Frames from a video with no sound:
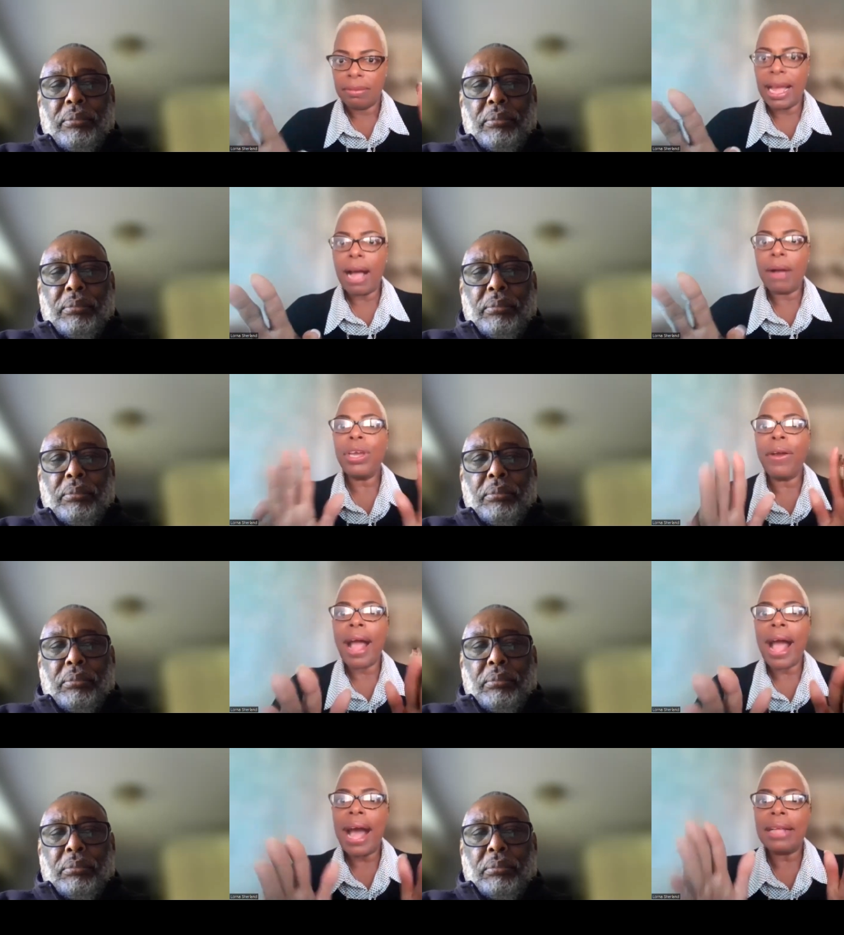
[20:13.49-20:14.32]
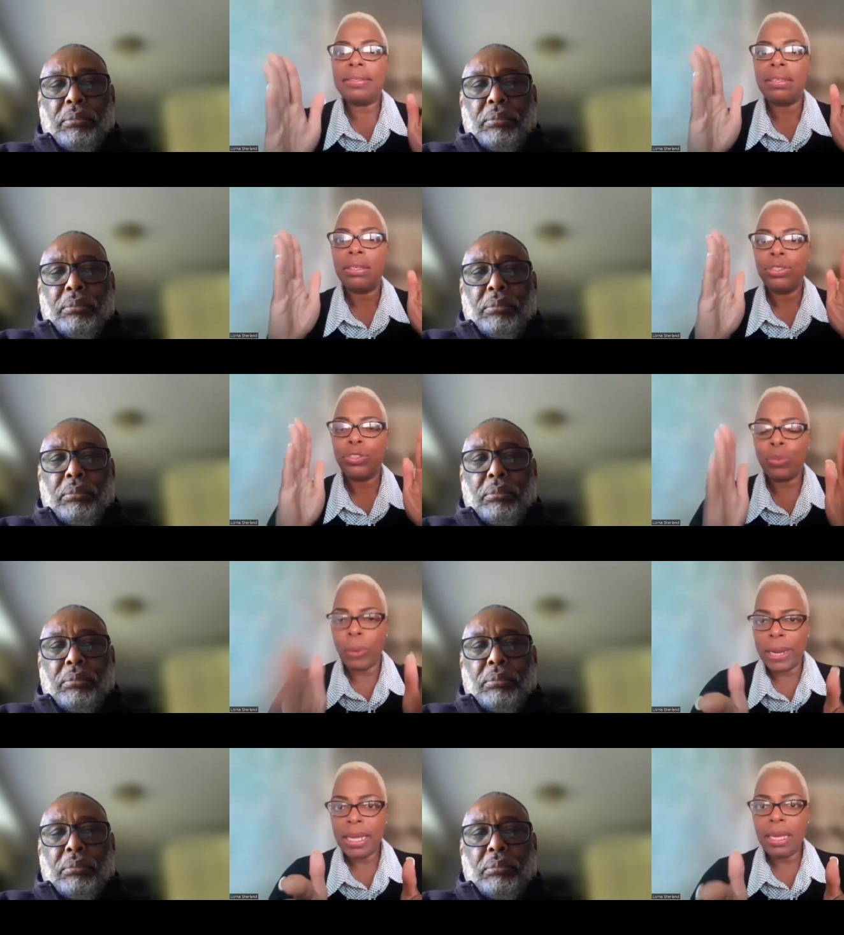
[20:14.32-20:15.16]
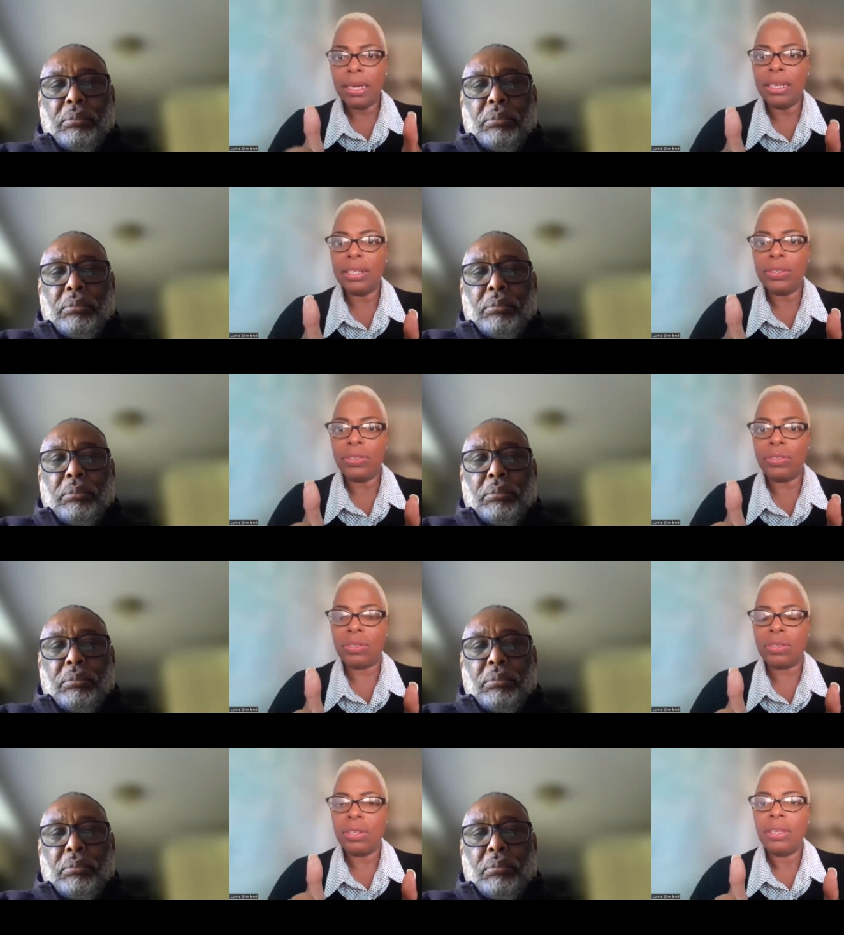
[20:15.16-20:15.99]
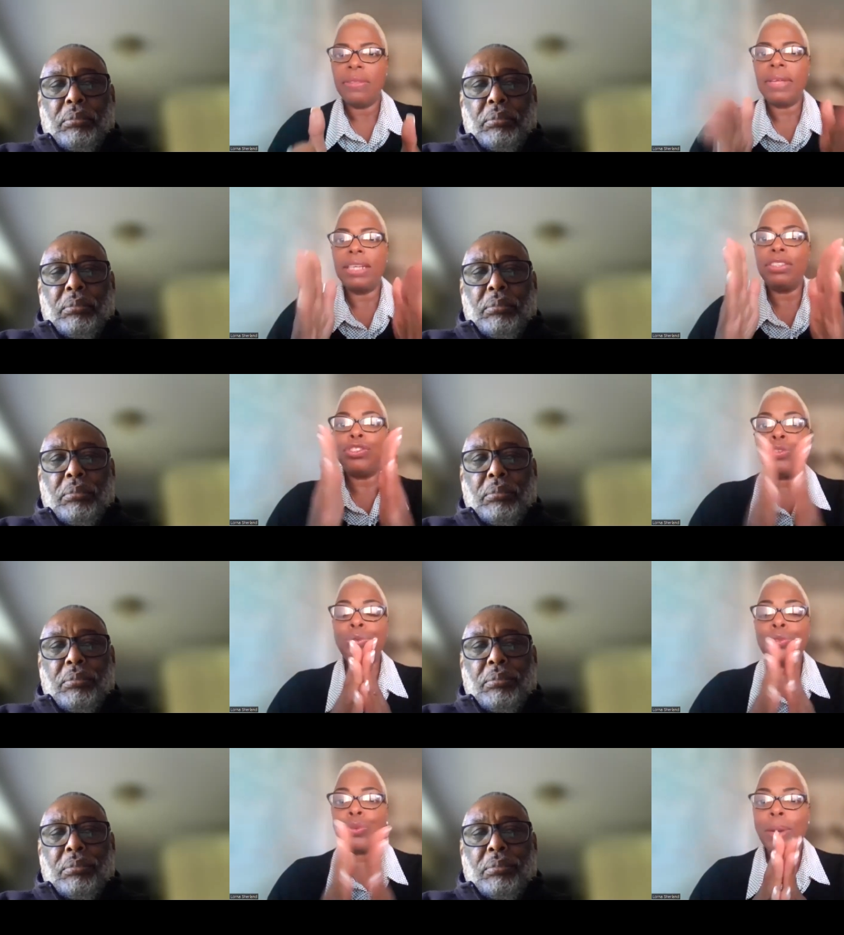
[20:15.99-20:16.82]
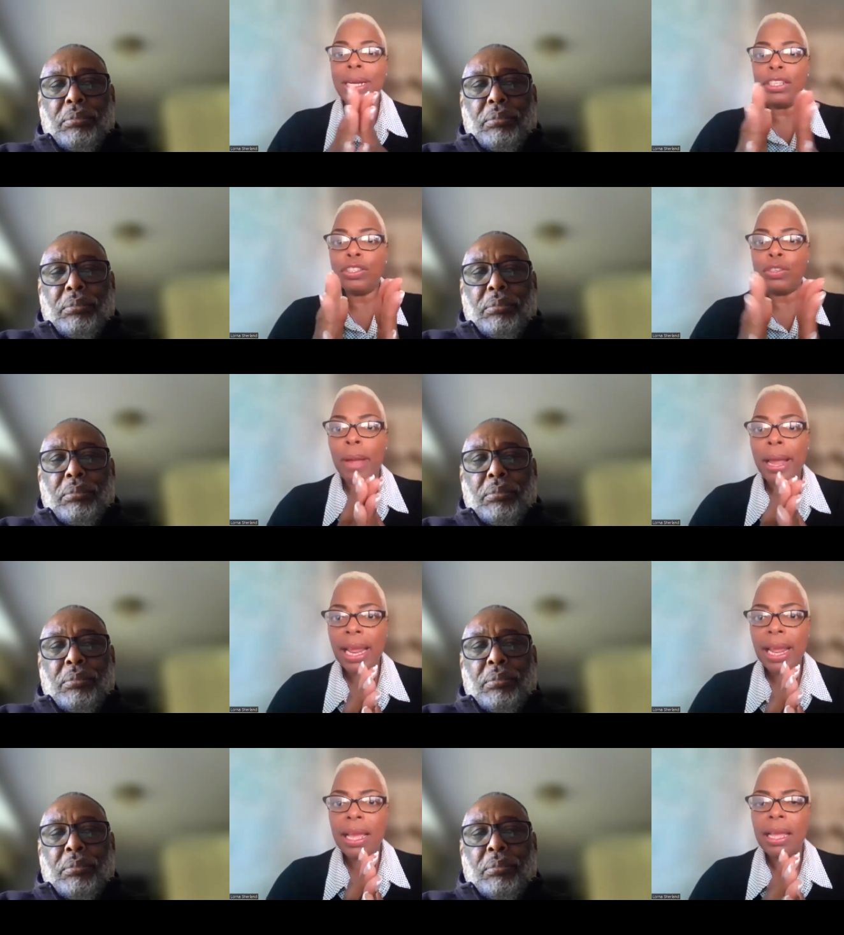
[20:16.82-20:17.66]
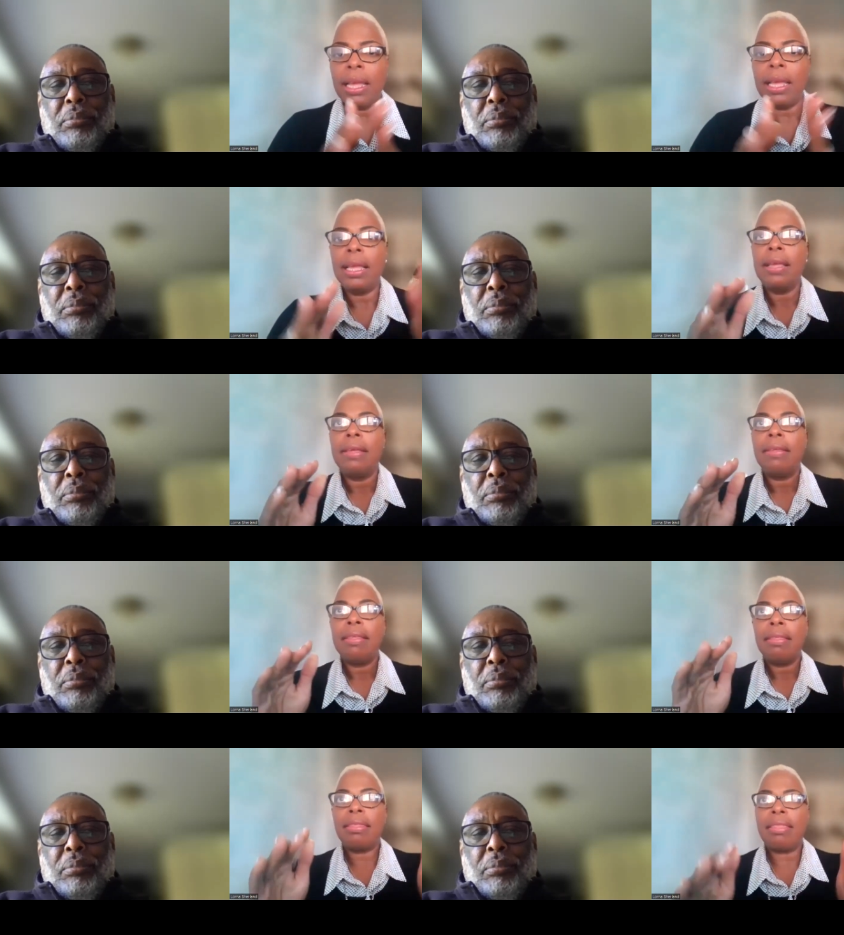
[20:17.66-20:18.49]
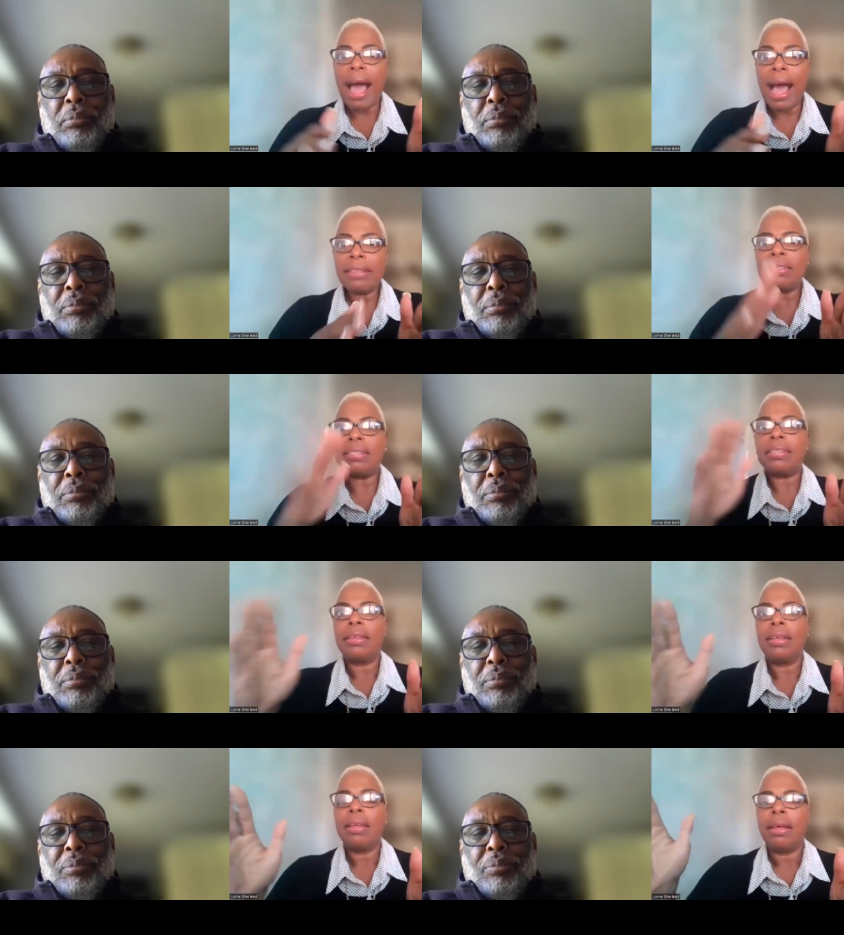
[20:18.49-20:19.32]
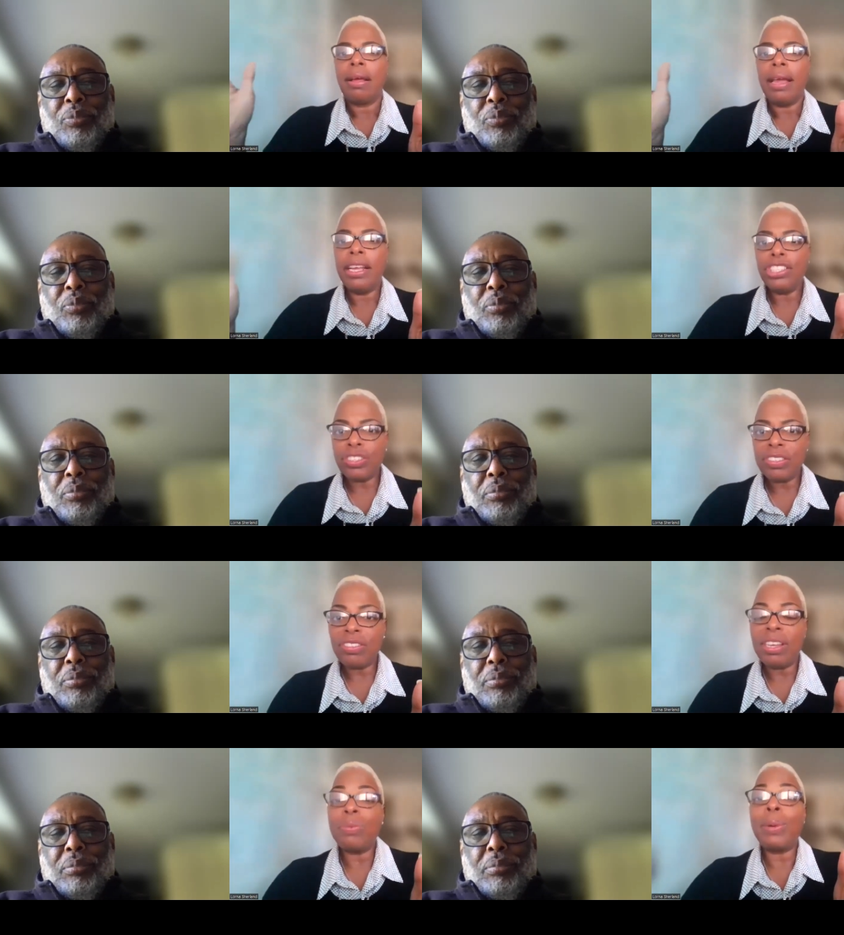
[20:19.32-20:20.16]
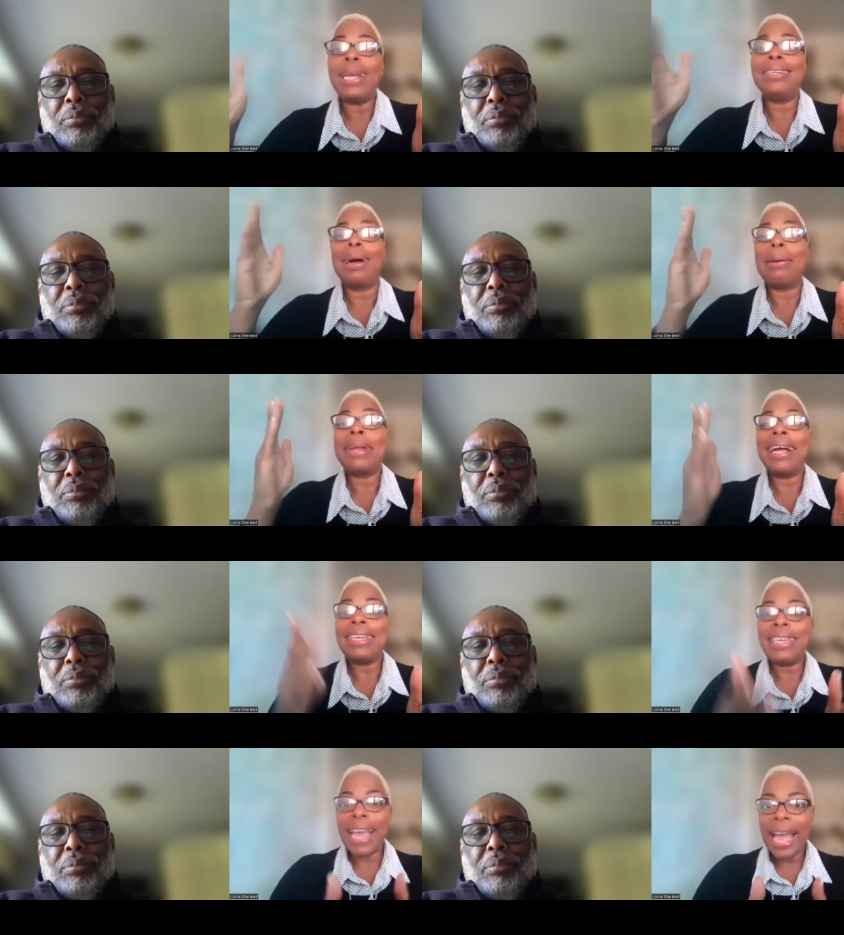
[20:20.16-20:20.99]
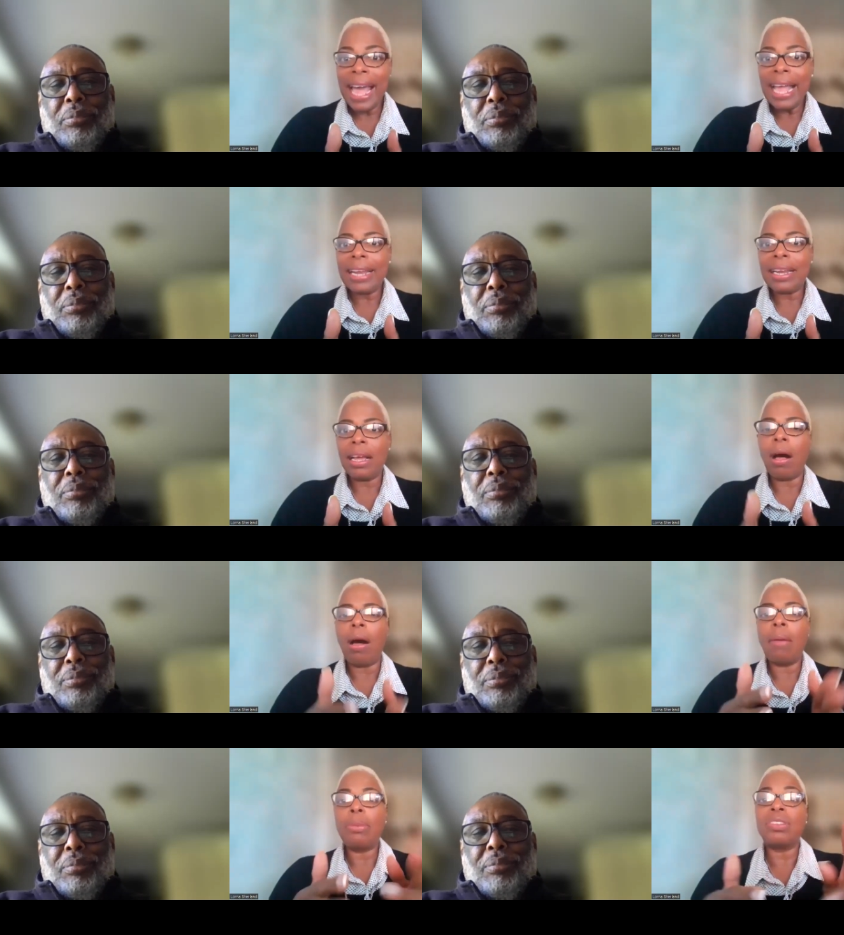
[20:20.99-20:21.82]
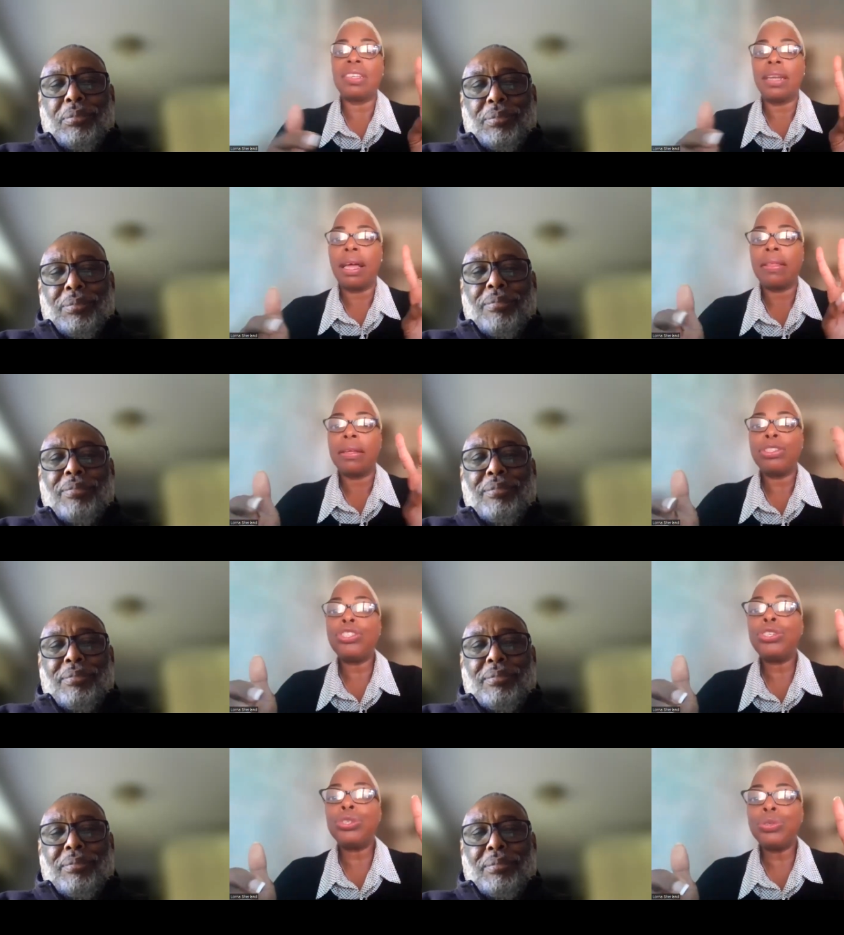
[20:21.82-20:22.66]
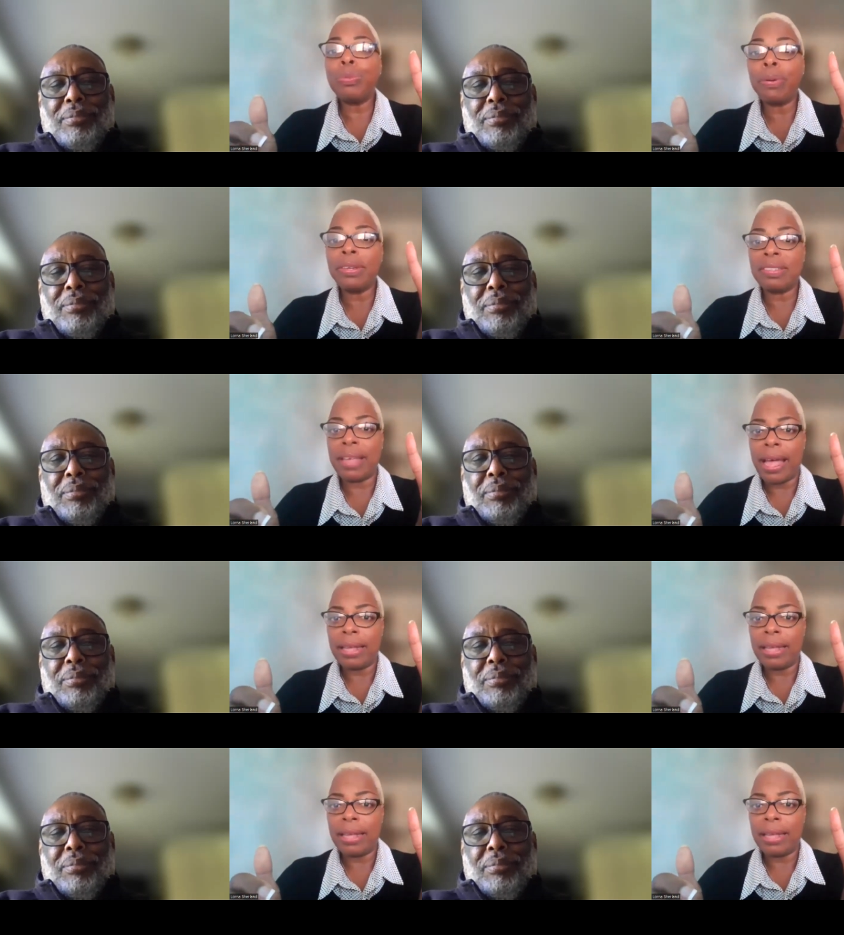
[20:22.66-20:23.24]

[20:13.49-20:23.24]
Speaker 1: Now you're at 20 years, then to 2020, that interest rate went down again, almost another 2%.